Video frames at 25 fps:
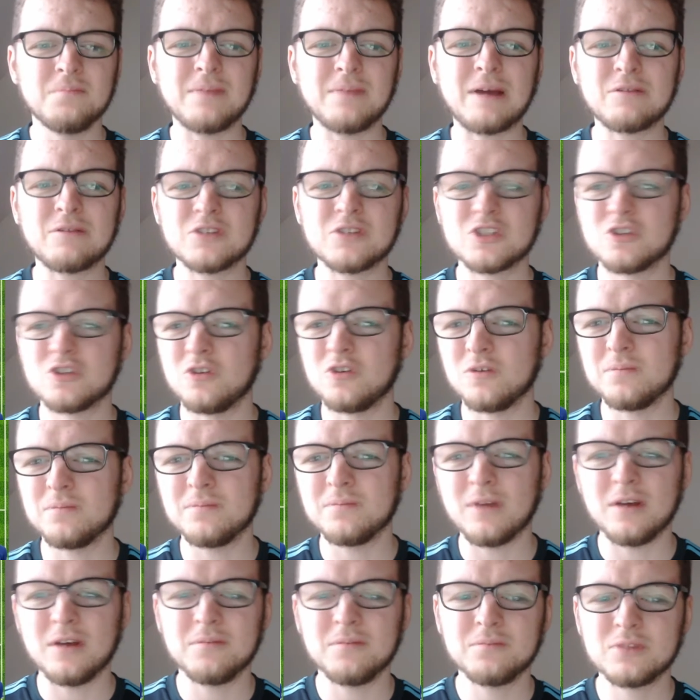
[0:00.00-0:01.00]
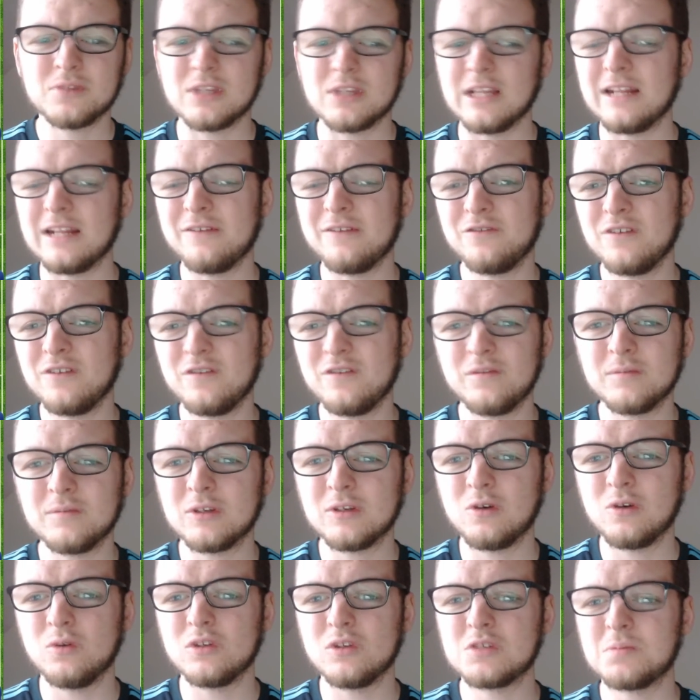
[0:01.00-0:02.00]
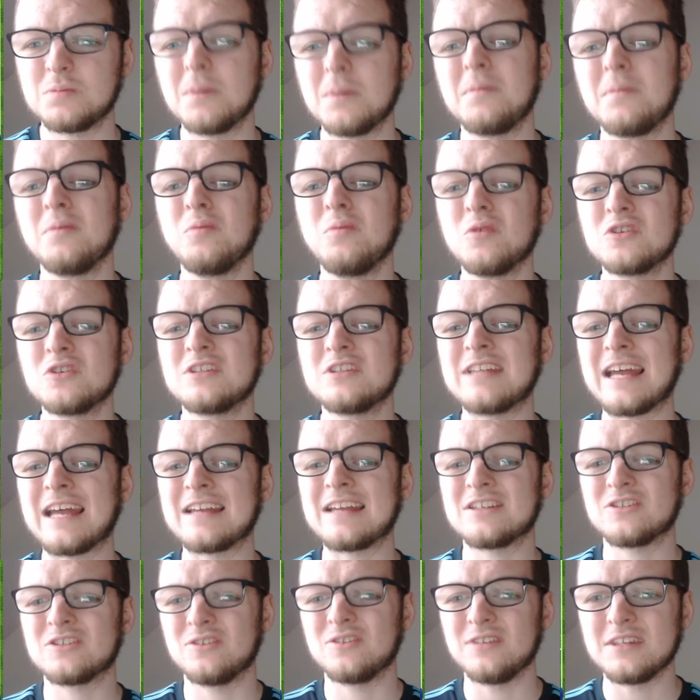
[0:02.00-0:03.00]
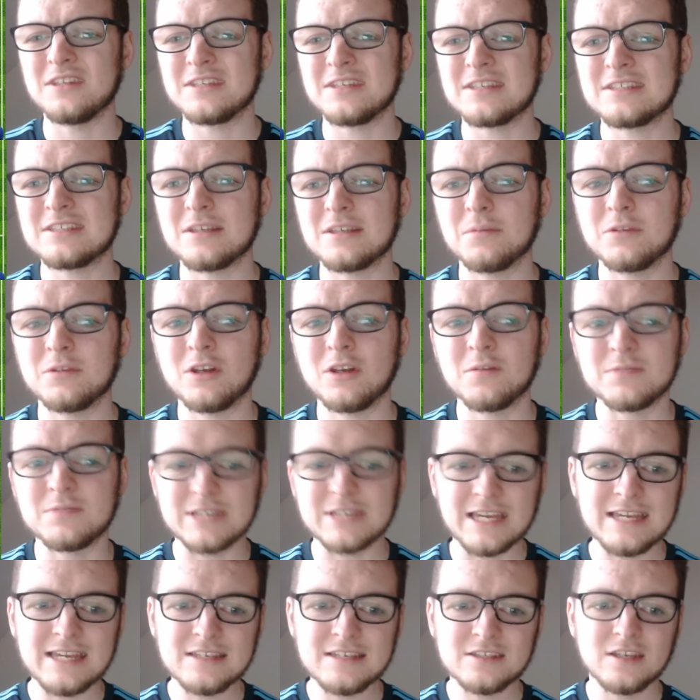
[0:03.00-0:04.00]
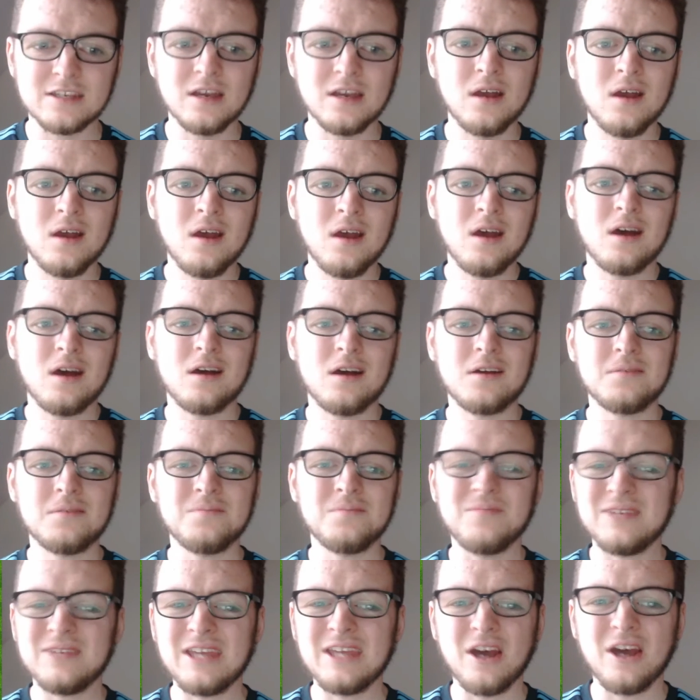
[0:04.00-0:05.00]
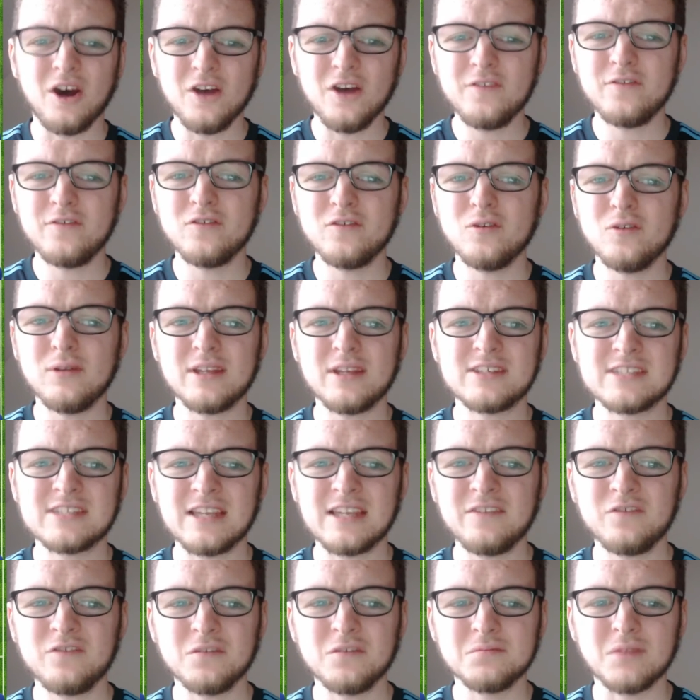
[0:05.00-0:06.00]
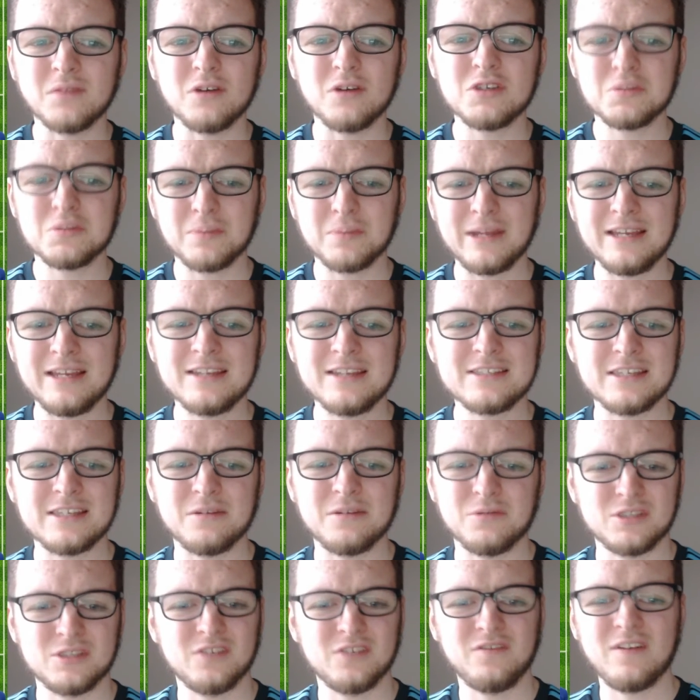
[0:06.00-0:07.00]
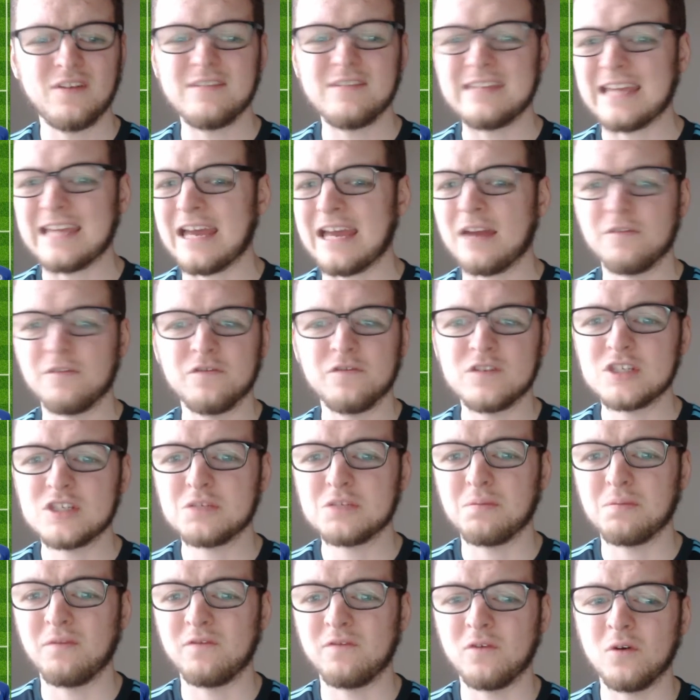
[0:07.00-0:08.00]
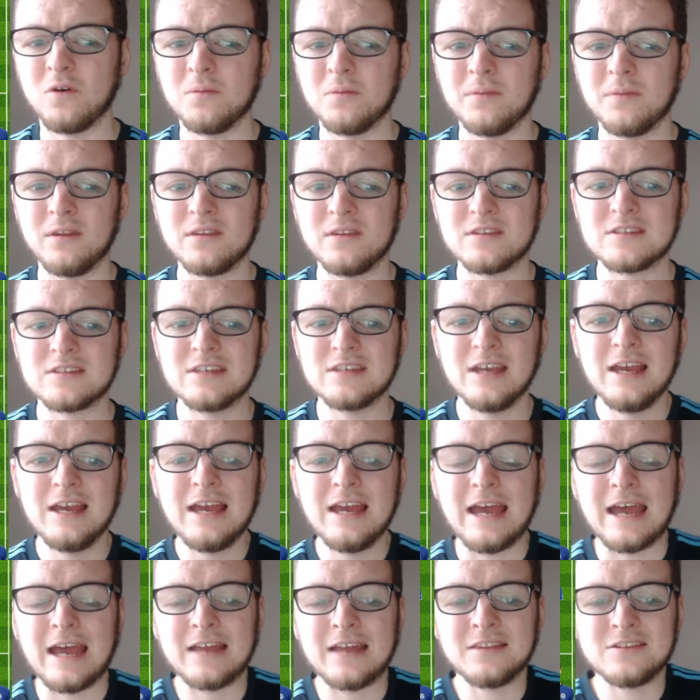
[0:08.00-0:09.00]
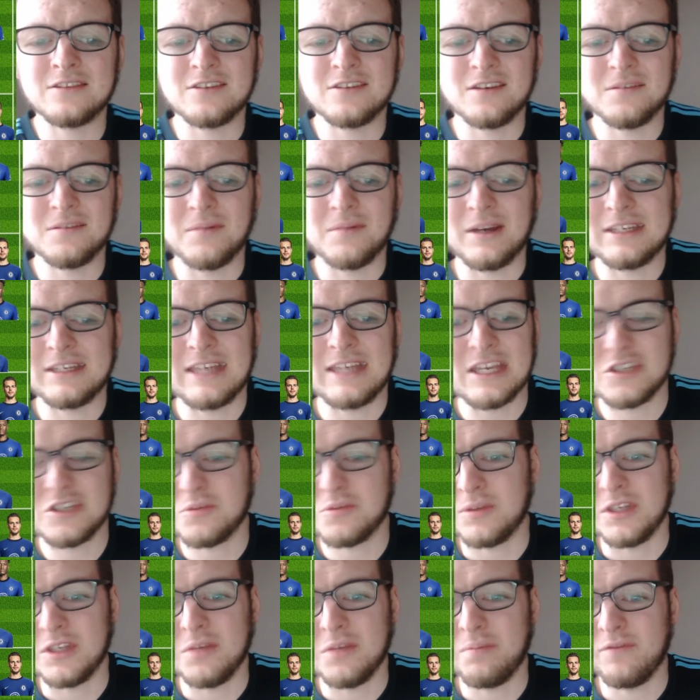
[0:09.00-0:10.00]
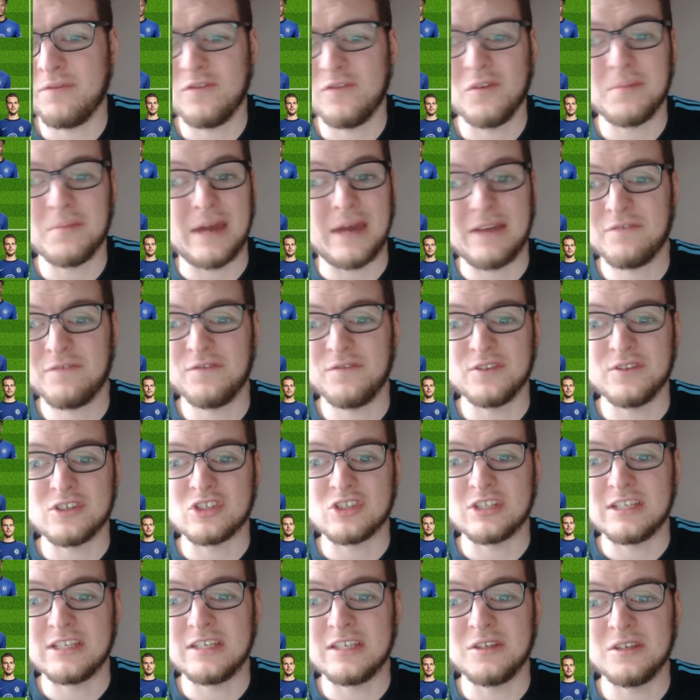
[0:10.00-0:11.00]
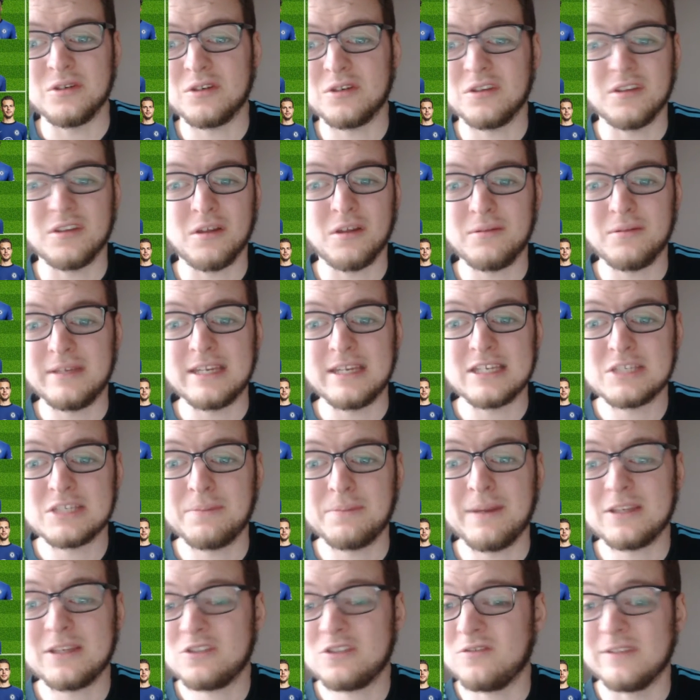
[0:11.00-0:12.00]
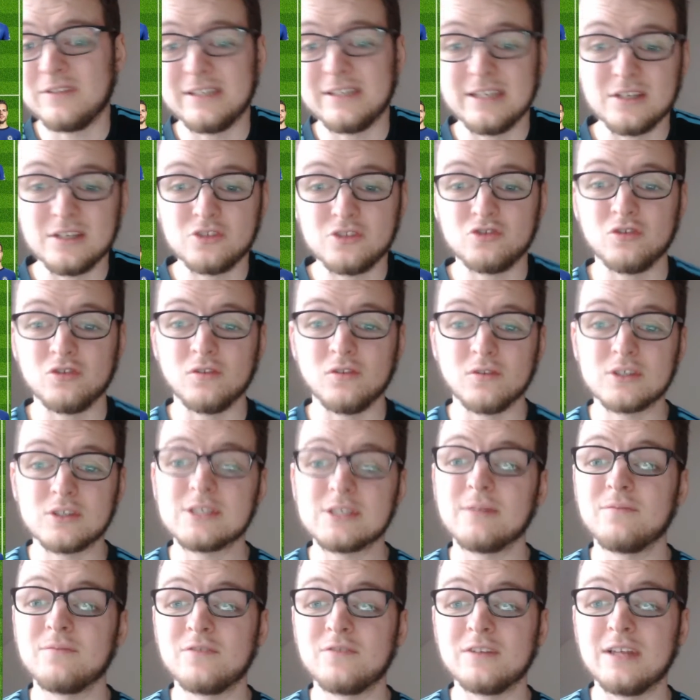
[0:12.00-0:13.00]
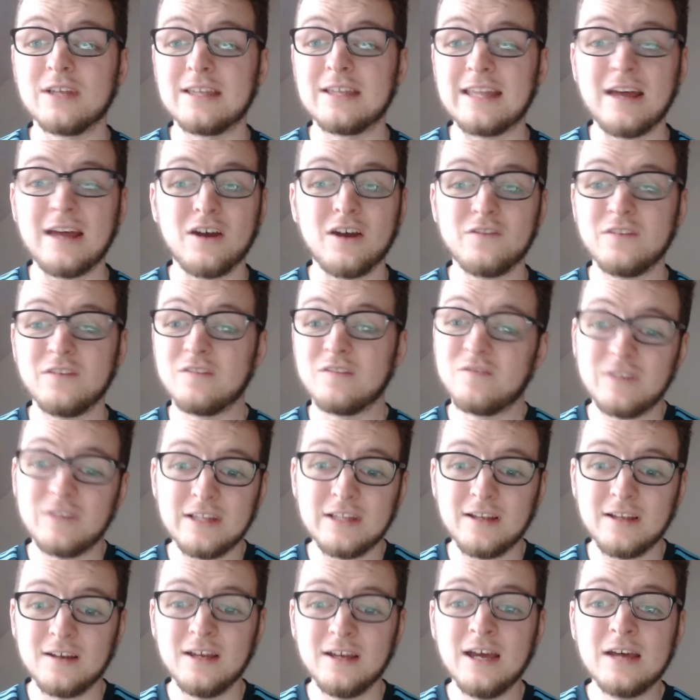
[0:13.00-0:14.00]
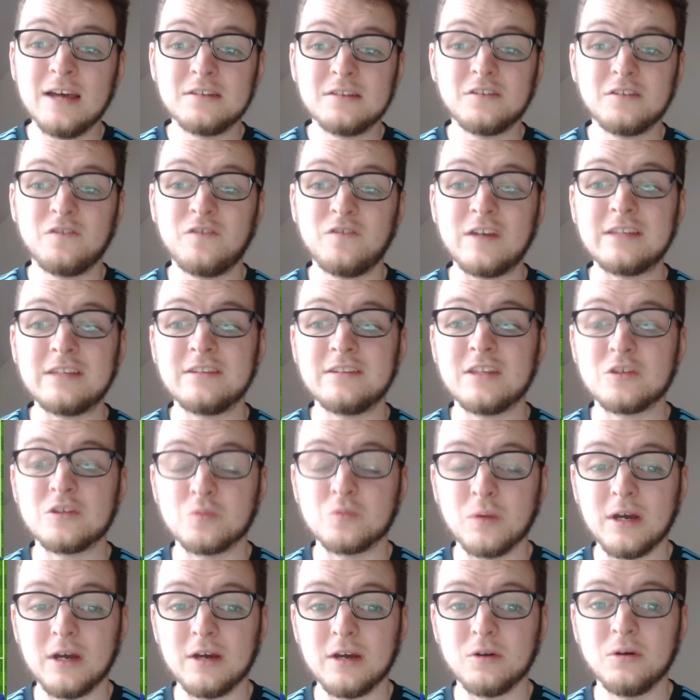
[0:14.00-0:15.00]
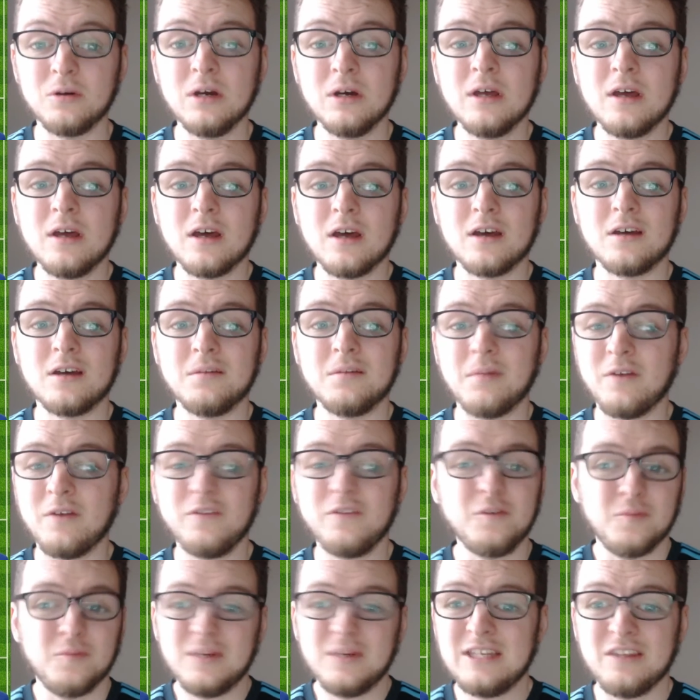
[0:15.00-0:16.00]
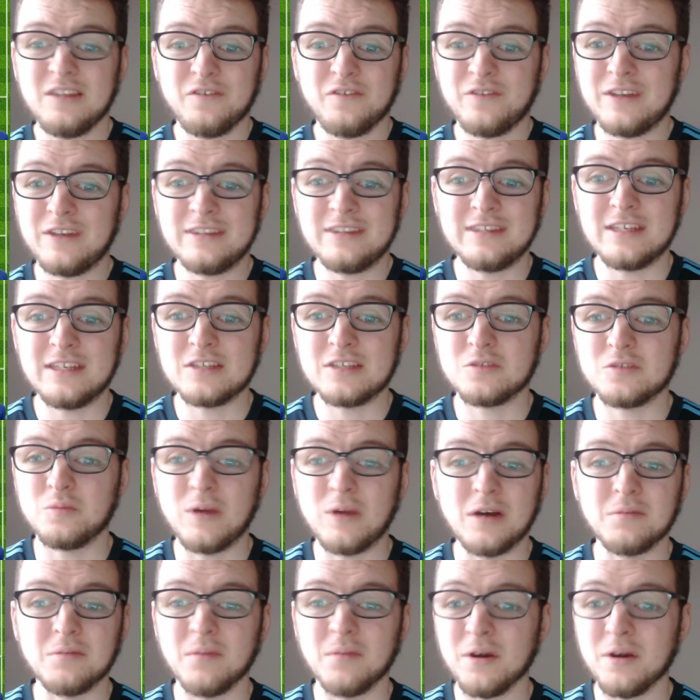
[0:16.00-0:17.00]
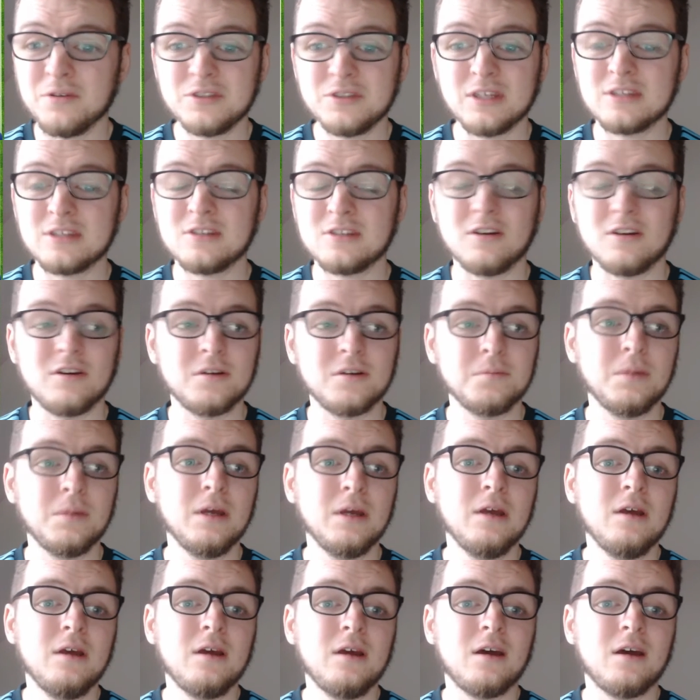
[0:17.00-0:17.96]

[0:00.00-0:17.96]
Mount's delivery from the corners maybe wasn't as good as it sometimes is. But yeah, overall I'd say for most players it was a very average performance, and I guess when you perform averagely you can only expect really a draw or something like that. I think Villa defended well. I think we defended well most of the time.